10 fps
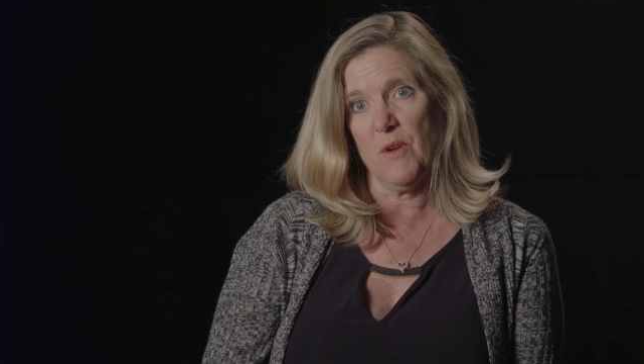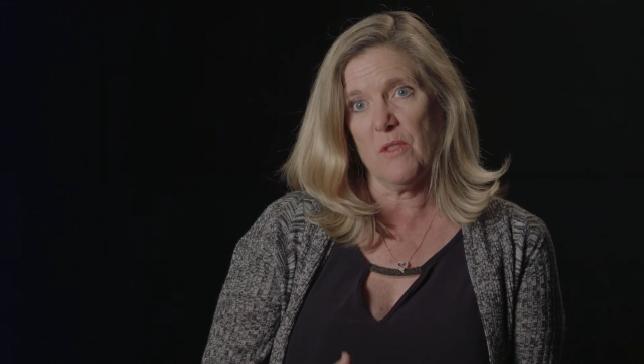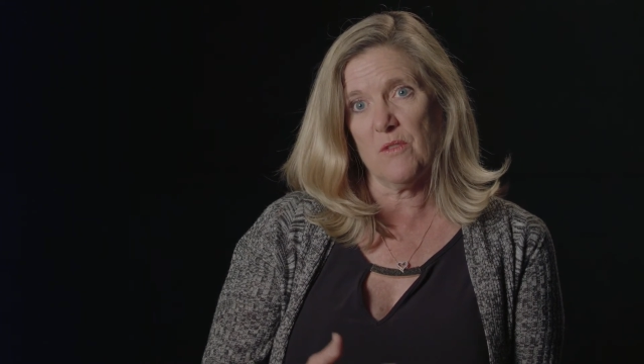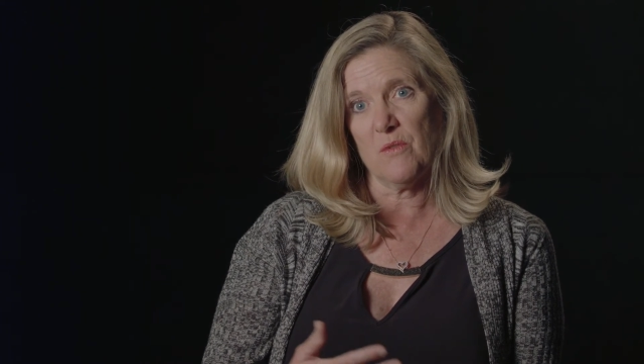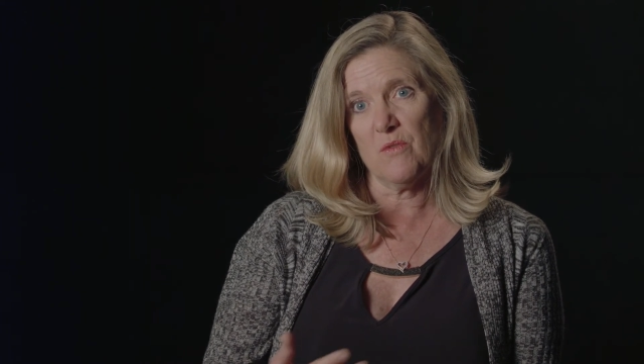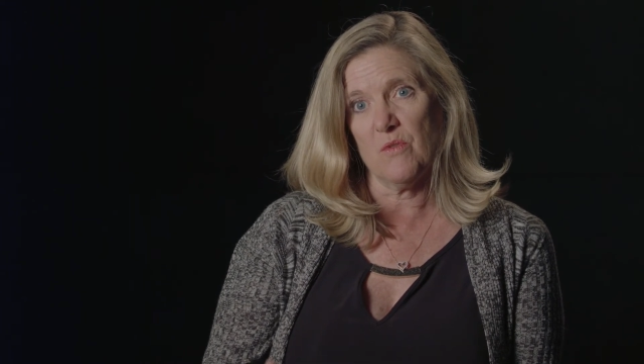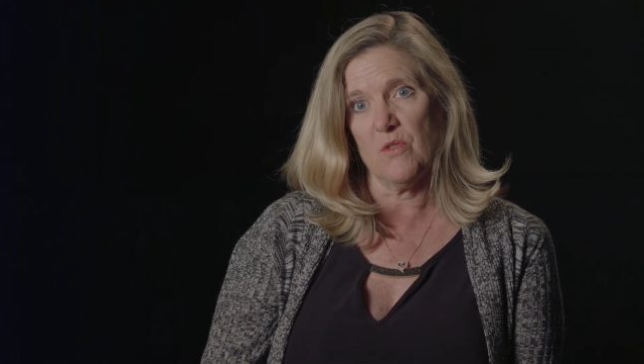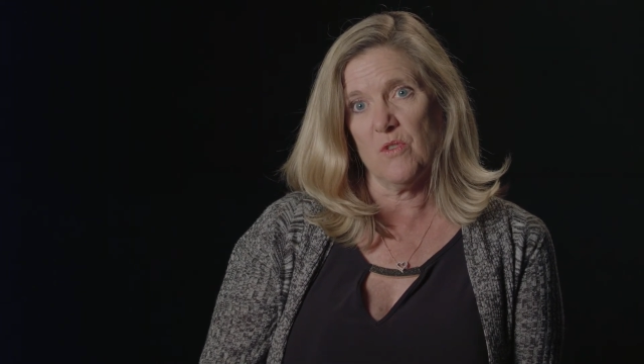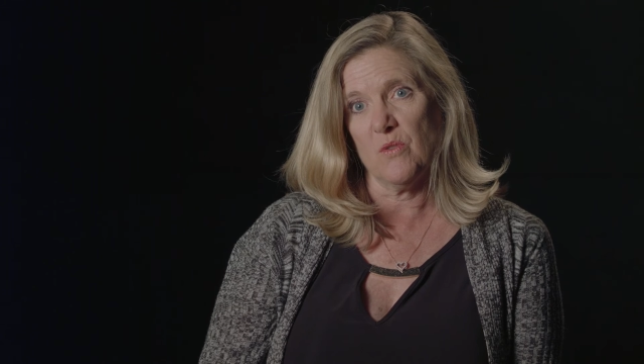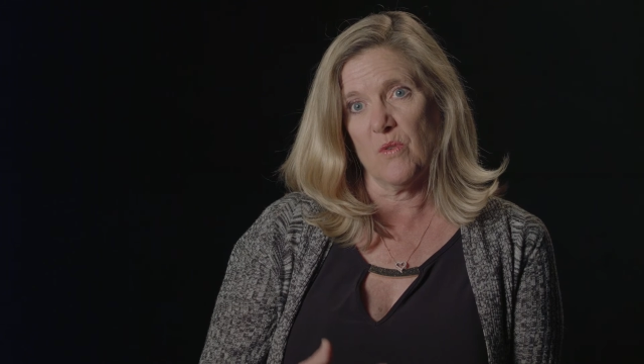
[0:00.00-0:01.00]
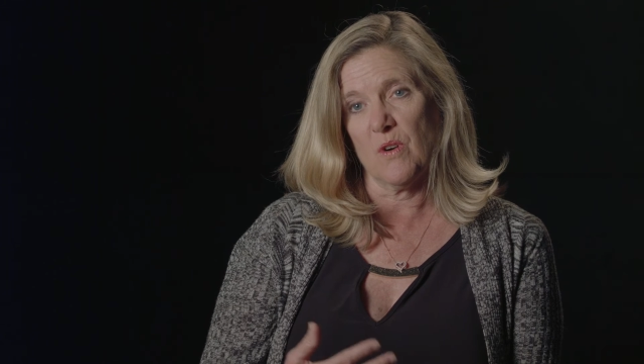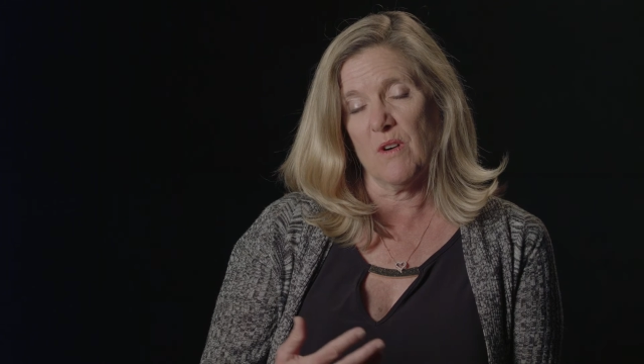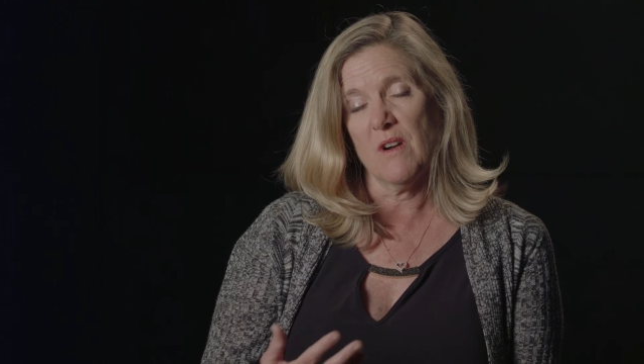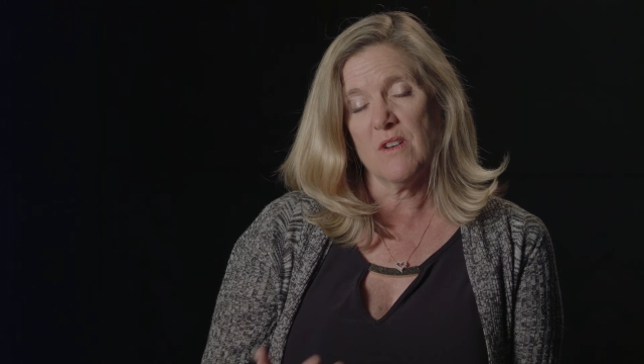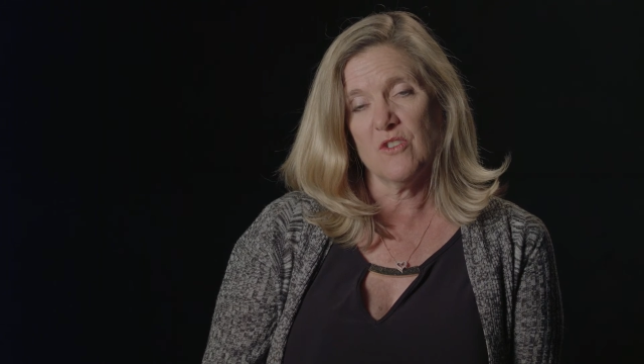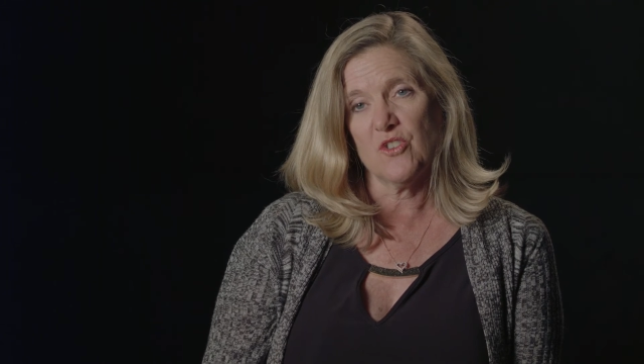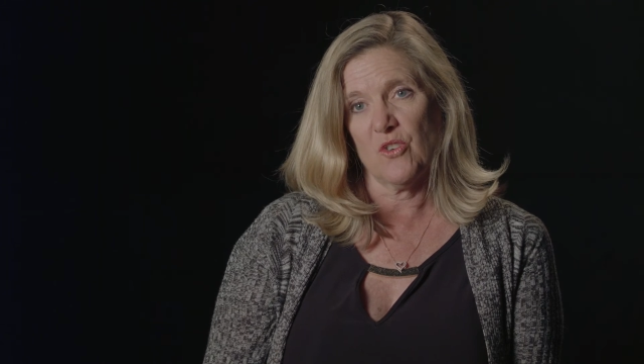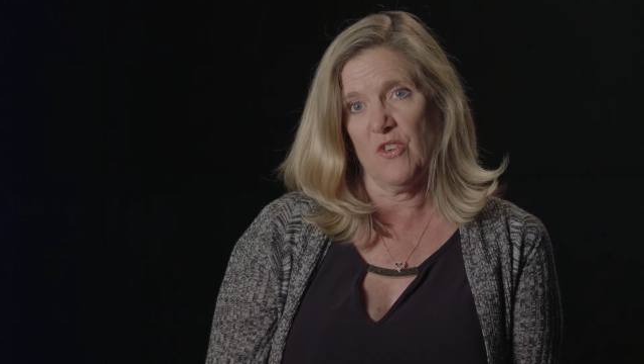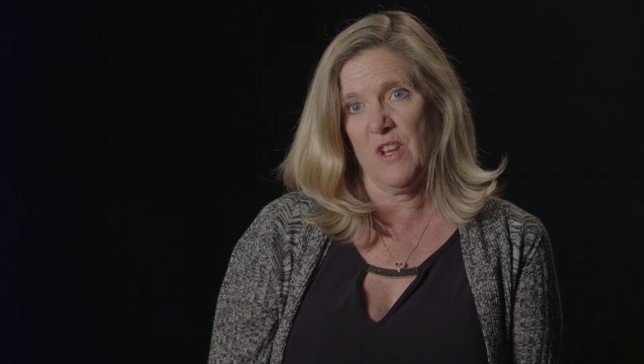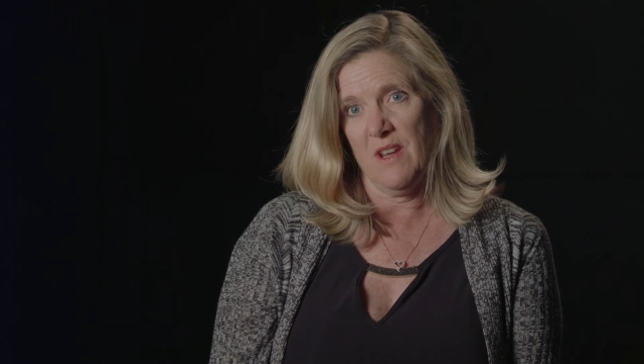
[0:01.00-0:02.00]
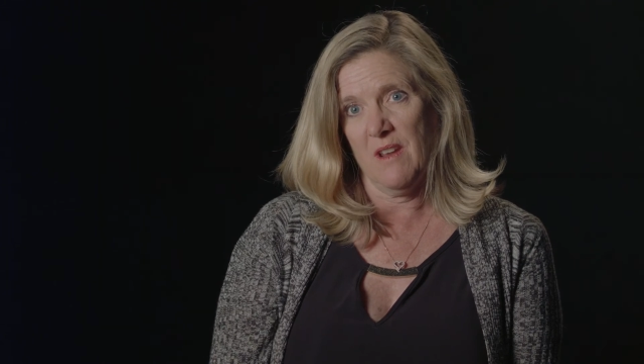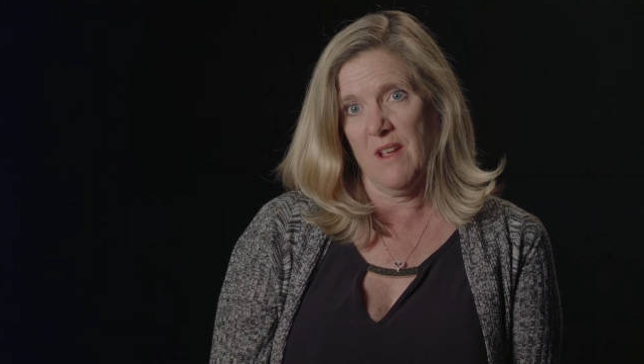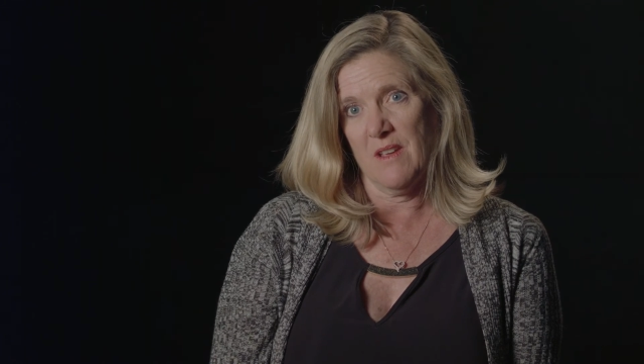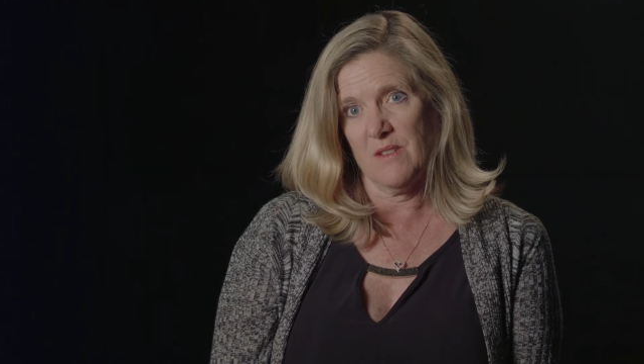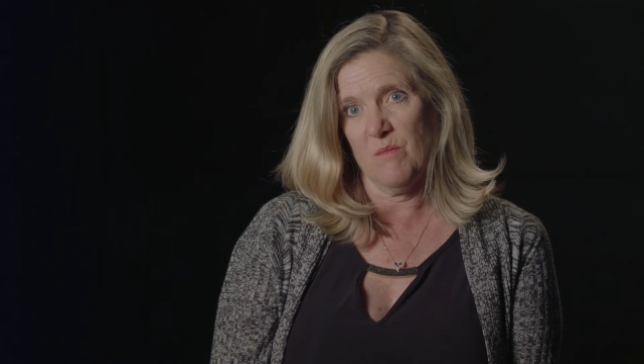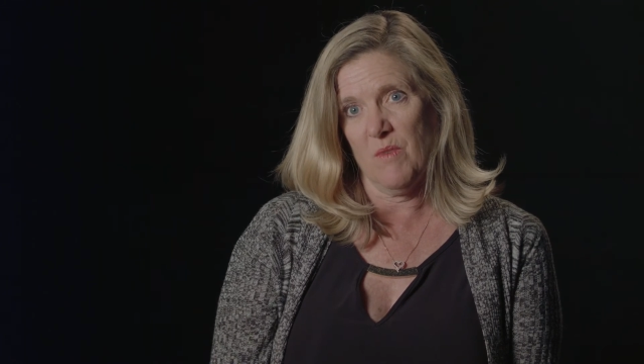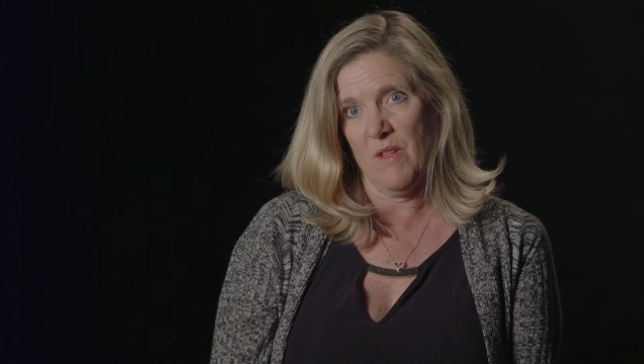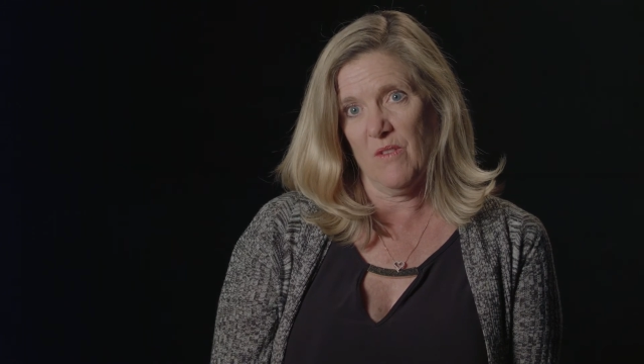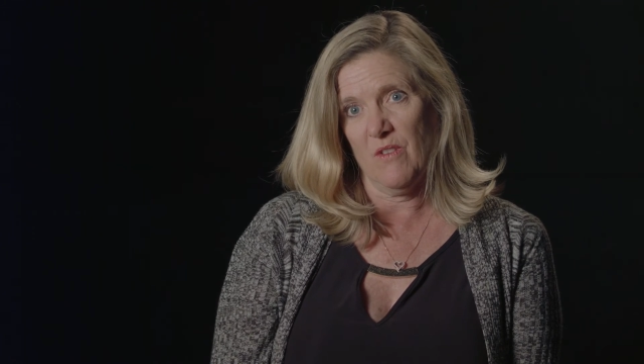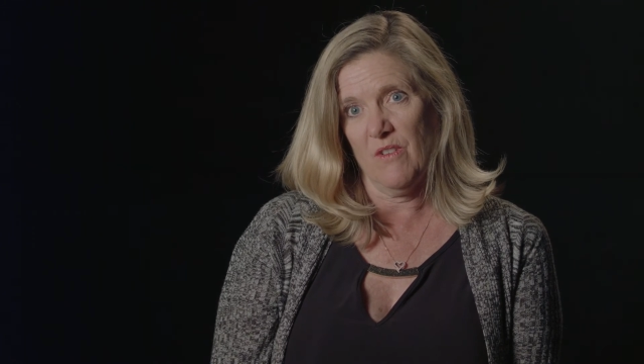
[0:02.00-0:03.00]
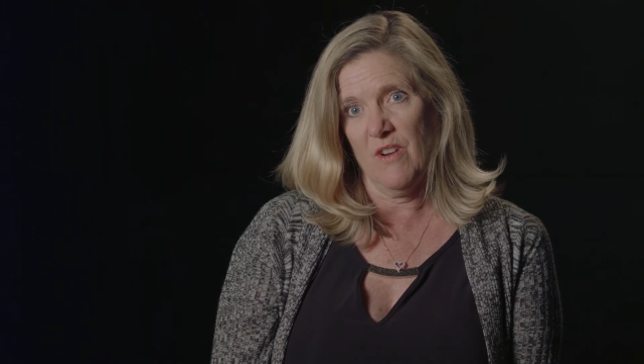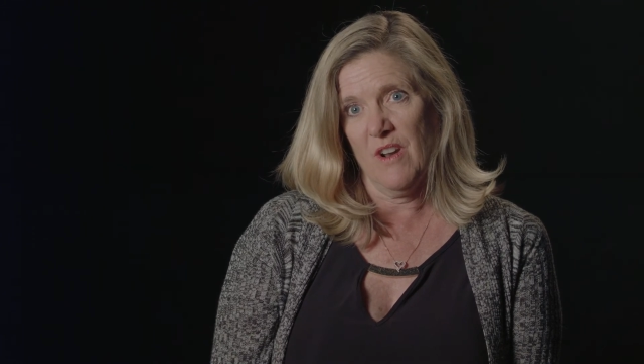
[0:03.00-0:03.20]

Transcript: but through your journey as a mother.